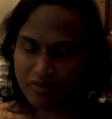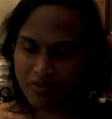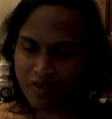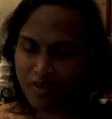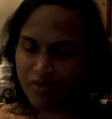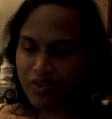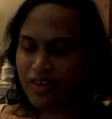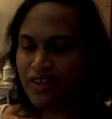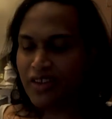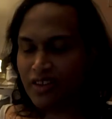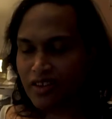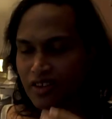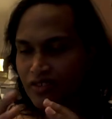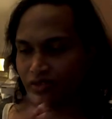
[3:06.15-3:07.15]
I really
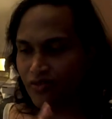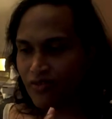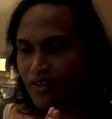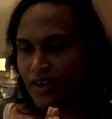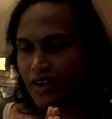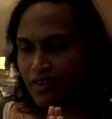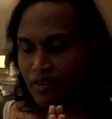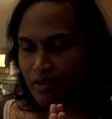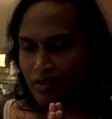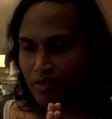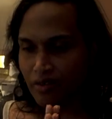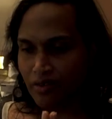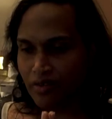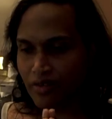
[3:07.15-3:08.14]
need to find a
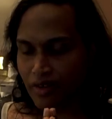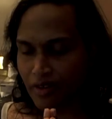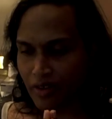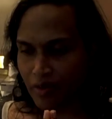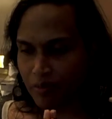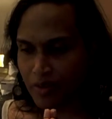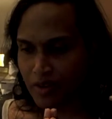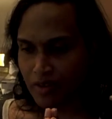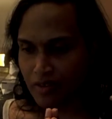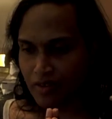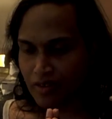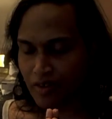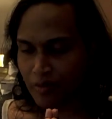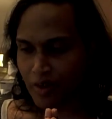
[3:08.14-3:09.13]
good
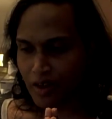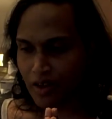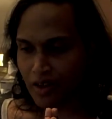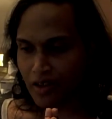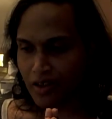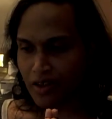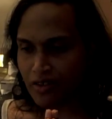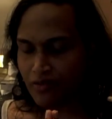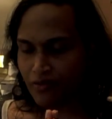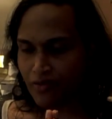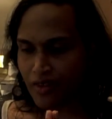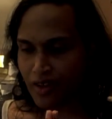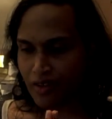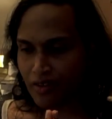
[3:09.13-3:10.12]
therapist. I mean, I need to
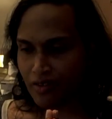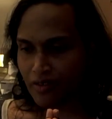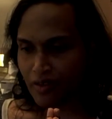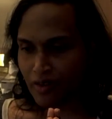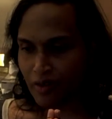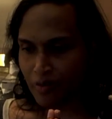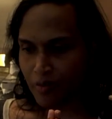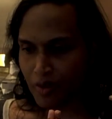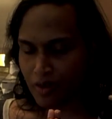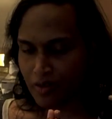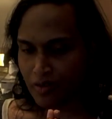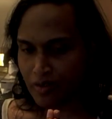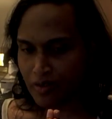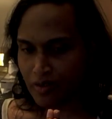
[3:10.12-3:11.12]
find a
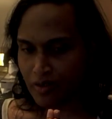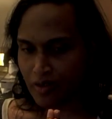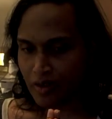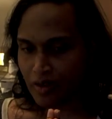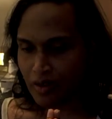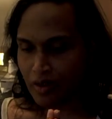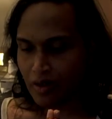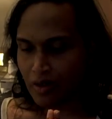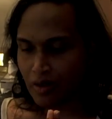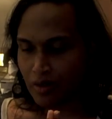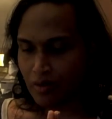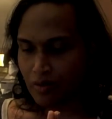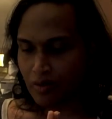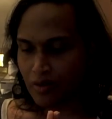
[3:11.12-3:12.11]
therapist
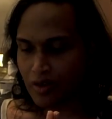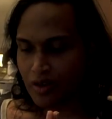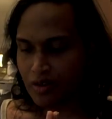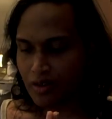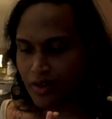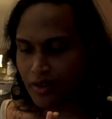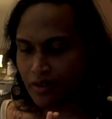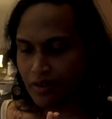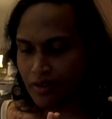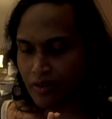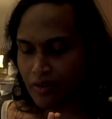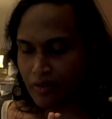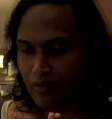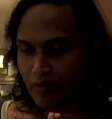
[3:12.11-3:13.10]
who is like
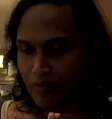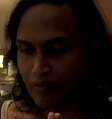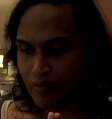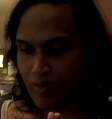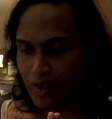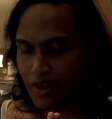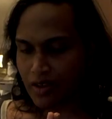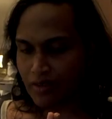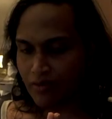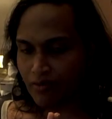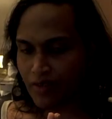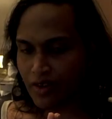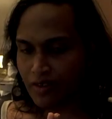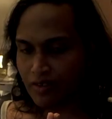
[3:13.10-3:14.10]
a... at the
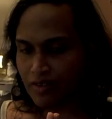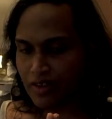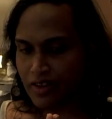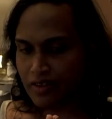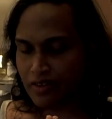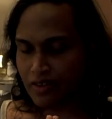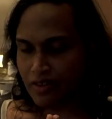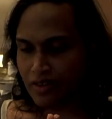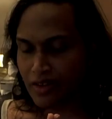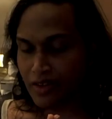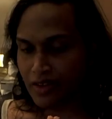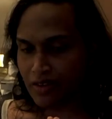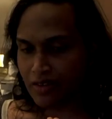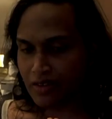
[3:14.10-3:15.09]
very least a
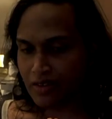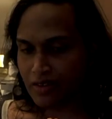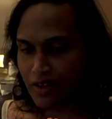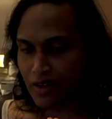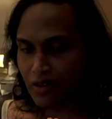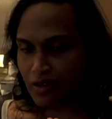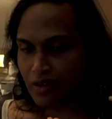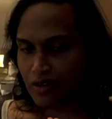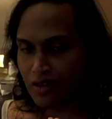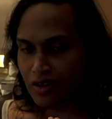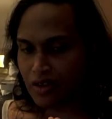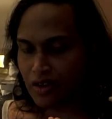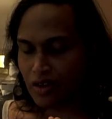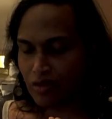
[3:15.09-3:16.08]
clinical
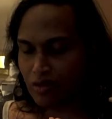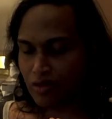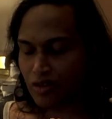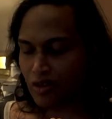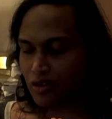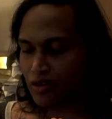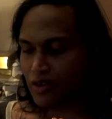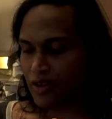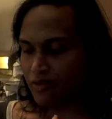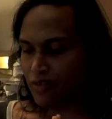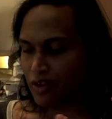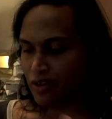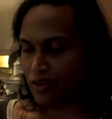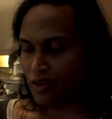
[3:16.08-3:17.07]
psychologist and also have a
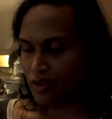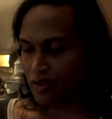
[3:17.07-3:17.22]
lot